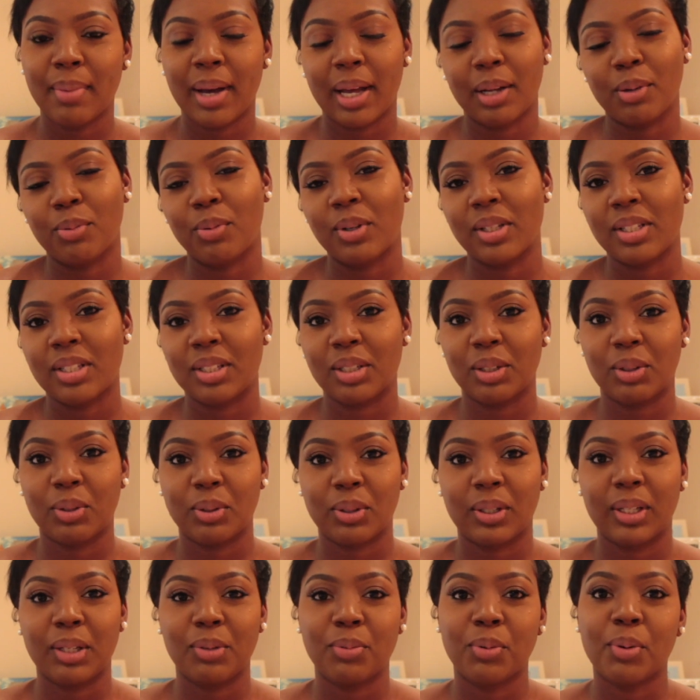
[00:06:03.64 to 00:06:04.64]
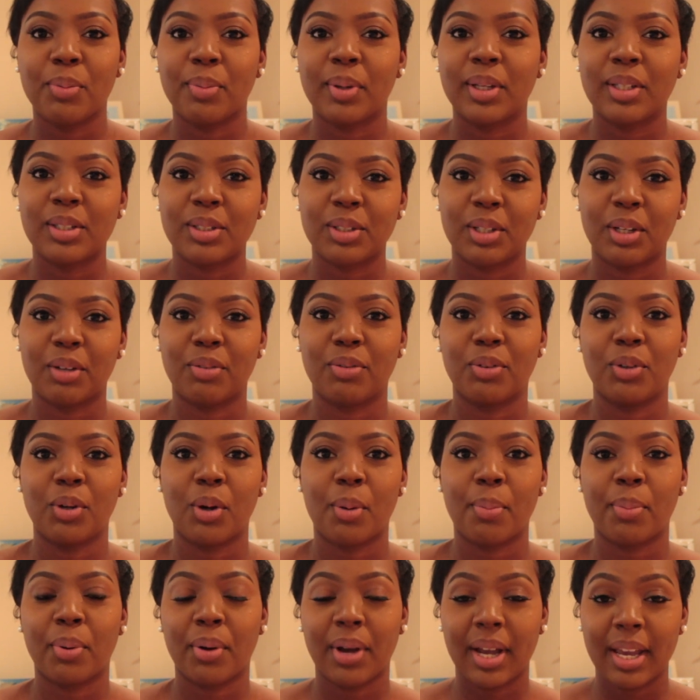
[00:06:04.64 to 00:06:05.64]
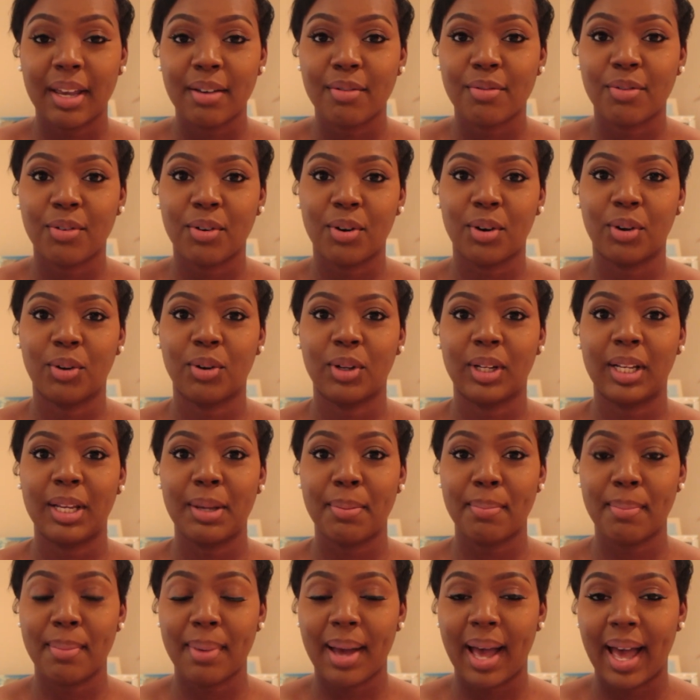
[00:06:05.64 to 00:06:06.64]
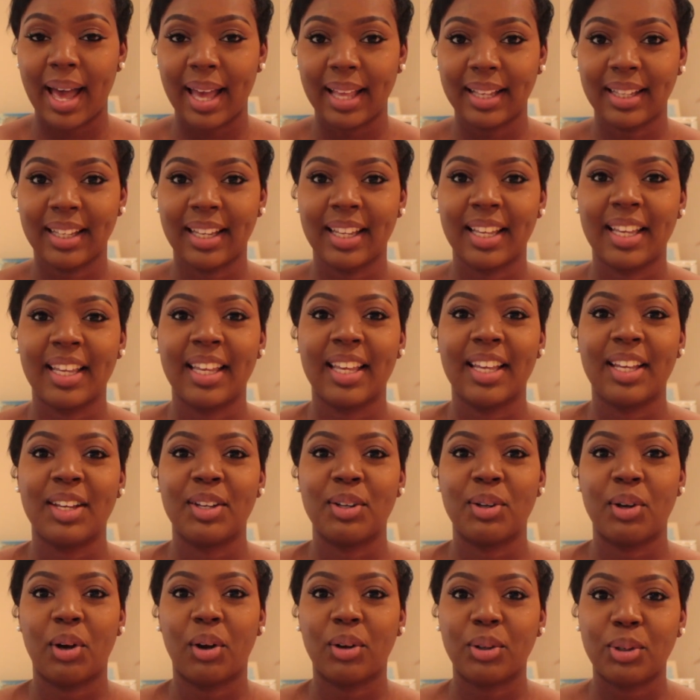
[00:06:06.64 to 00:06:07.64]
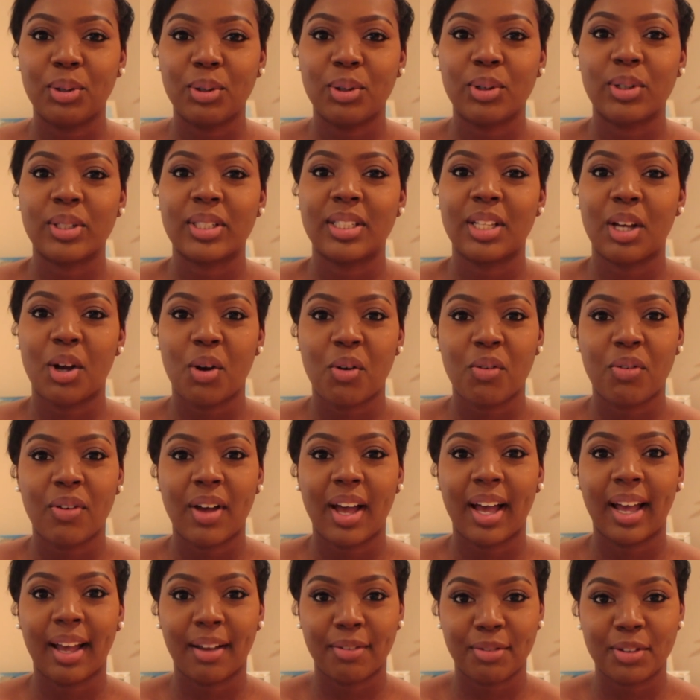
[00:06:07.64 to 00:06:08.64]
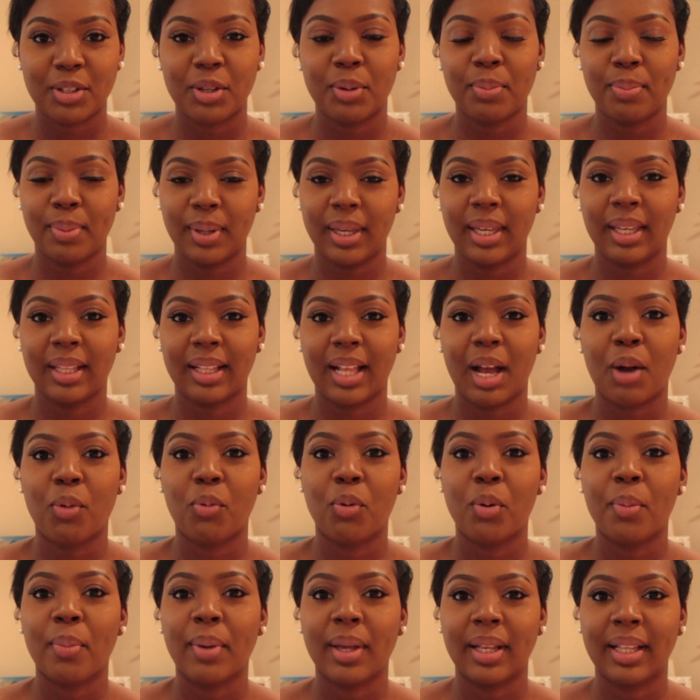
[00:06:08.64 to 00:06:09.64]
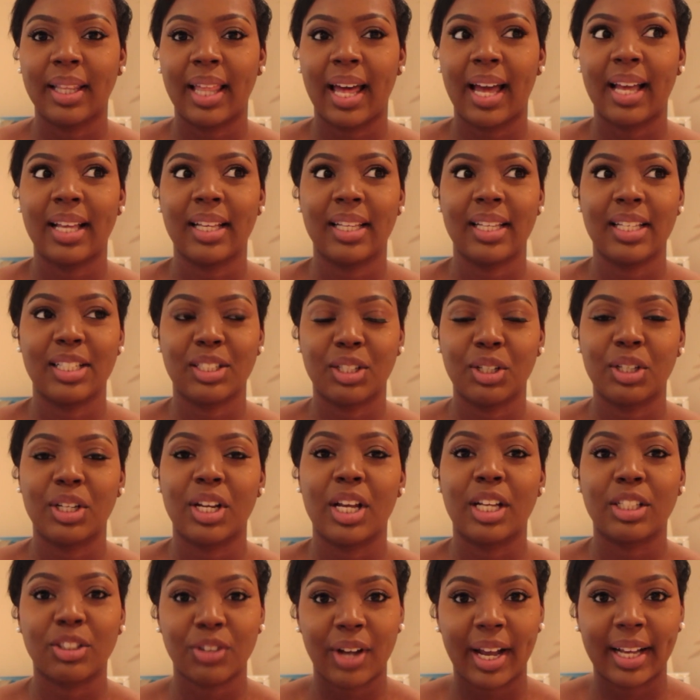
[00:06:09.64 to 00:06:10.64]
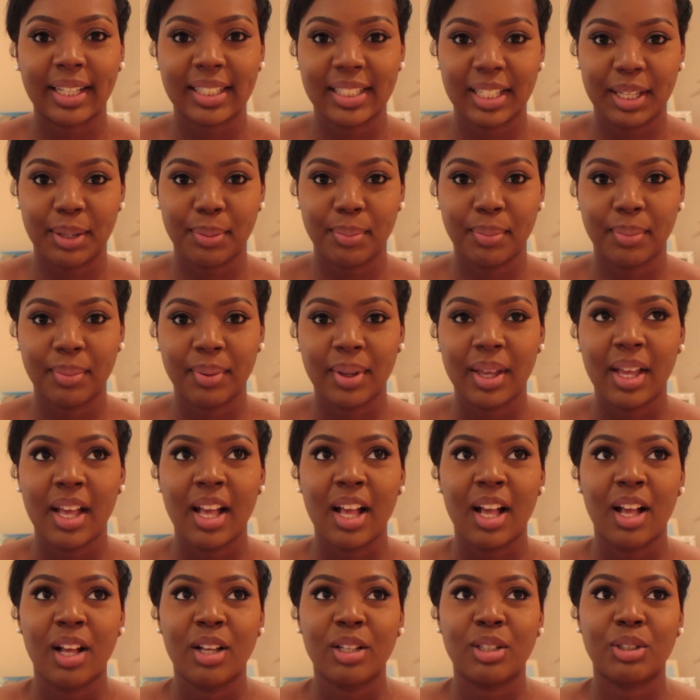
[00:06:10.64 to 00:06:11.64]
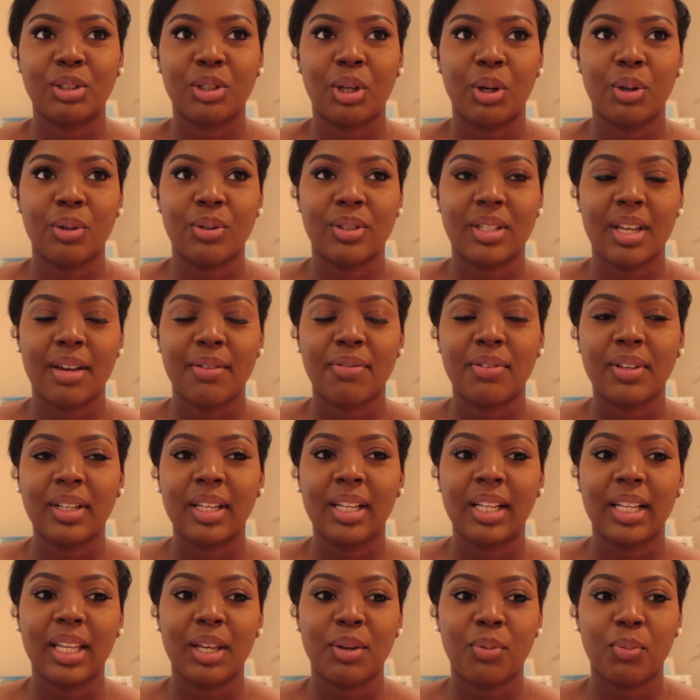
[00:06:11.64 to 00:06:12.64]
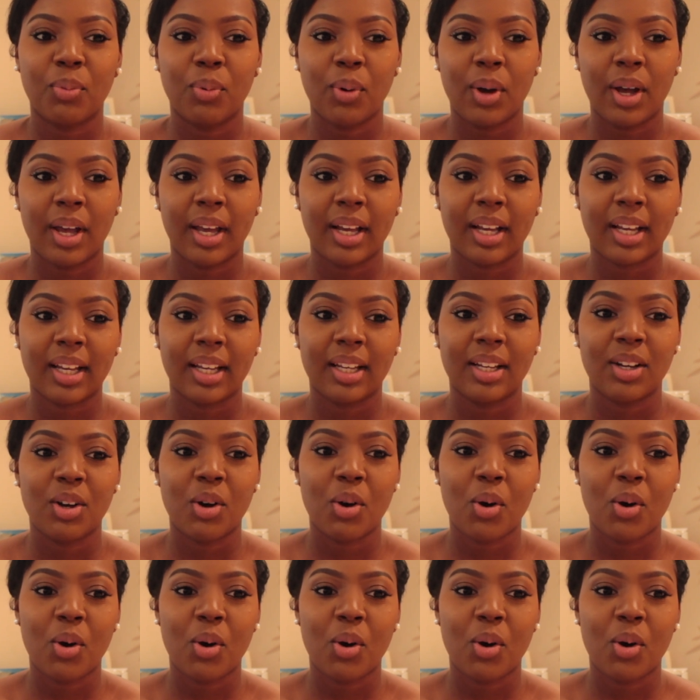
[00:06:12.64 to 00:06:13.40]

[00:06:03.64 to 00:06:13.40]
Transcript: man wants a godly woman. So if you're praying for a godly man, you yourself have to be that woman that is going to attract him. So definitely work